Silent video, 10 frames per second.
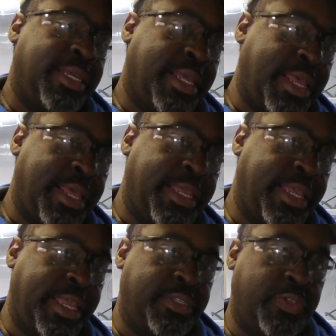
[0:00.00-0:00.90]
Uh,
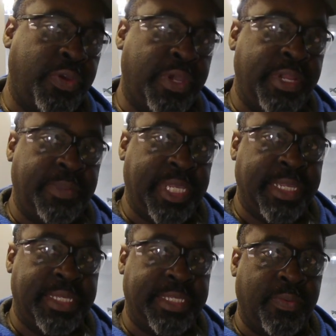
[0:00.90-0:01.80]
it's good
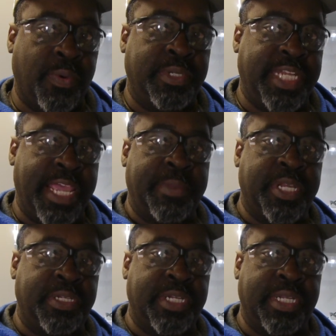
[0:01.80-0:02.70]
because it won't
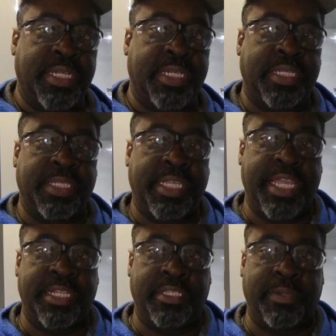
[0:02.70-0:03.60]
damage
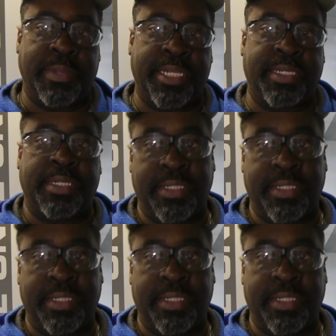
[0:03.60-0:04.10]
the instrument.